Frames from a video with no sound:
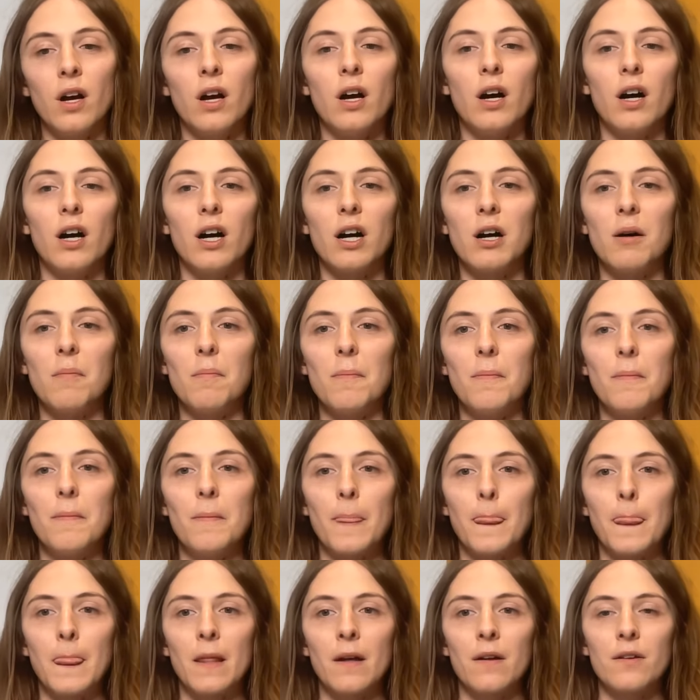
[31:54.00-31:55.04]
Um,
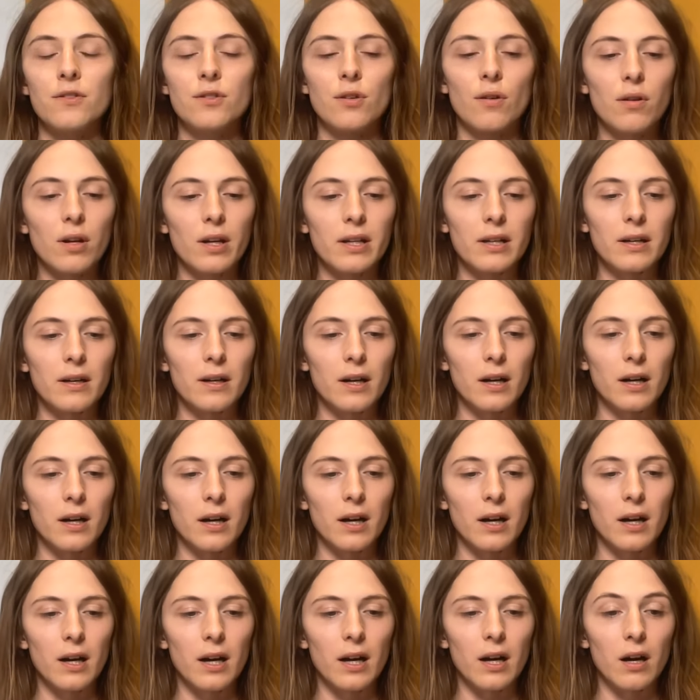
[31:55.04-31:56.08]
so like
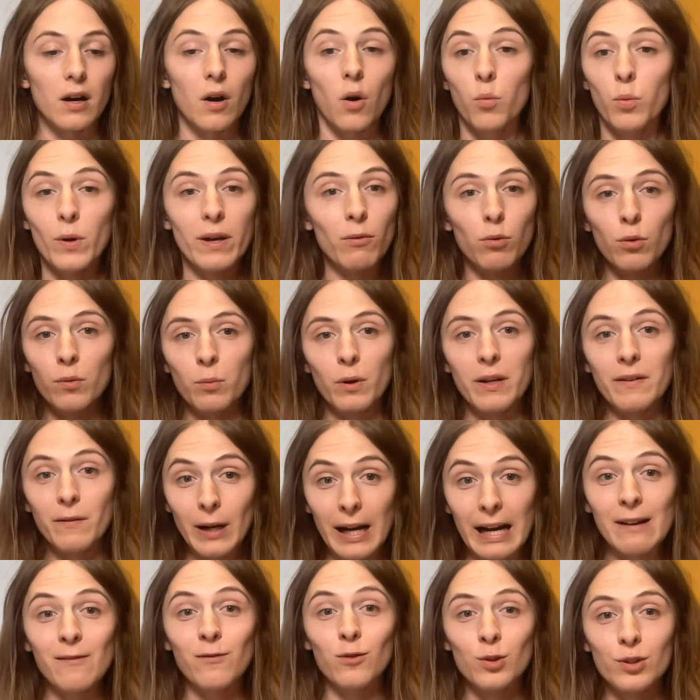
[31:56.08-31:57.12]
uh, we we
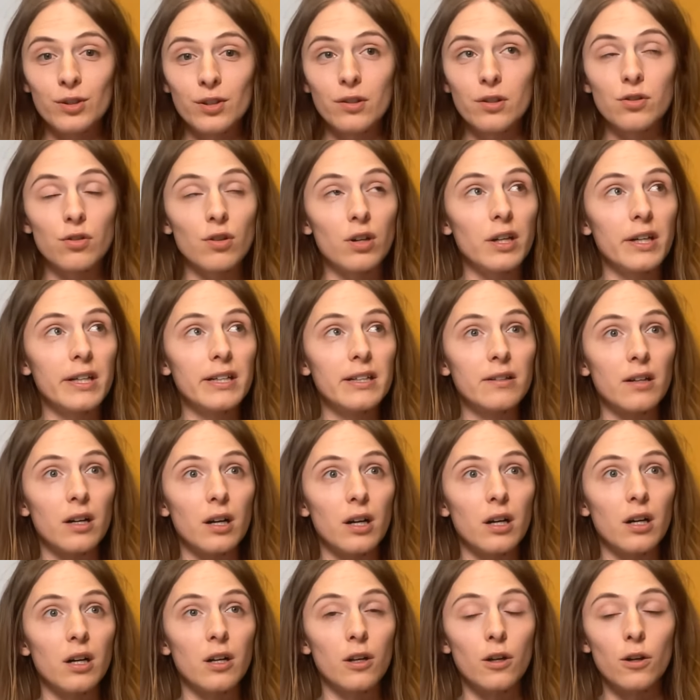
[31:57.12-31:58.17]
have also tried
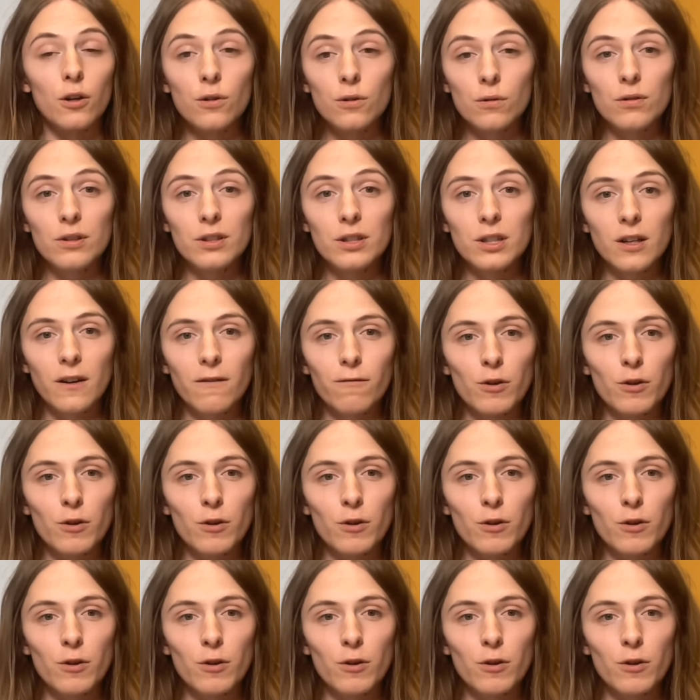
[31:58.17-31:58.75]
uh, local stuff.